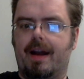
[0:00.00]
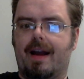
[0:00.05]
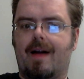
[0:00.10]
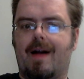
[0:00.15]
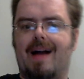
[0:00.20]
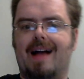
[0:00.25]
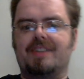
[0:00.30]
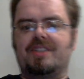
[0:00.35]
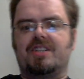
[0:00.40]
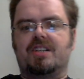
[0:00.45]

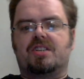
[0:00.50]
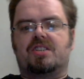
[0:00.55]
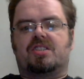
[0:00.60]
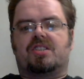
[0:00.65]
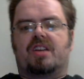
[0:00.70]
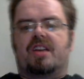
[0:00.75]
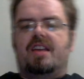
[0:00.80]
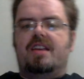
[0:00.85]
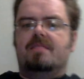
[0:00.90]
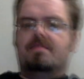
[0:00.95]
Now, as you can
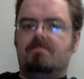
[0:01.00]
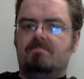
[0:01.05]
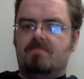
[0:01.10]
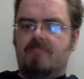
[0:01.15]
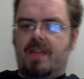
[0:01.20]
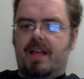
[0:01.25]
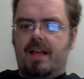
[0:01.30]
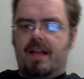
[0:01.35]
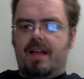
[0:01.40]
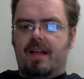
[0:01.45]
see,
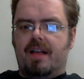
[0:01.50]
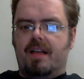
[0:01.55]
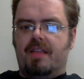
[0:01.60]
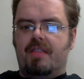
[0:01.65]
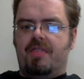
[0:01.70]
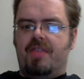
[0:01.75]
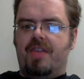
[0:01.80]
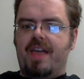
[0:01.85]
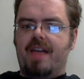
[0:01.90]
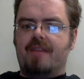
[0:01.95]

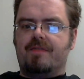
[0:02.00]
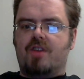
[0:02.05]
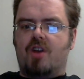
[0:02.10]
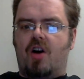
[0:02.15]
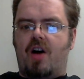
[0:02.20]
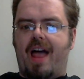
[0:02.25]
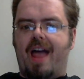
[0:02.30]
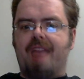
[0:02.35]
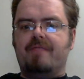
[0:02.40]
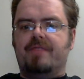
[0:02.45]
they have
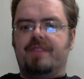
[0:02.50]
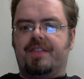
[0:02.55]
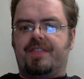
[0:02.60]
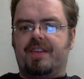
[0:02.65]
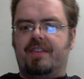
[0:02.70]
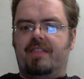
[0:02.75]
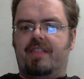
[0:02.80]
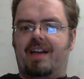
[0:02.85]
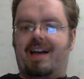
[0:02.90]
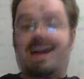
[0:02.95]
got
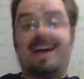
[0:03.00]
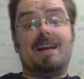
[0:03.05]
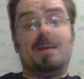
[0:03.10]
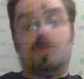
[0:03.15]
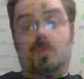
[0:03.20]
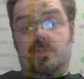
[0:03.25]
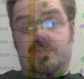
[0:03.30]
everything that animal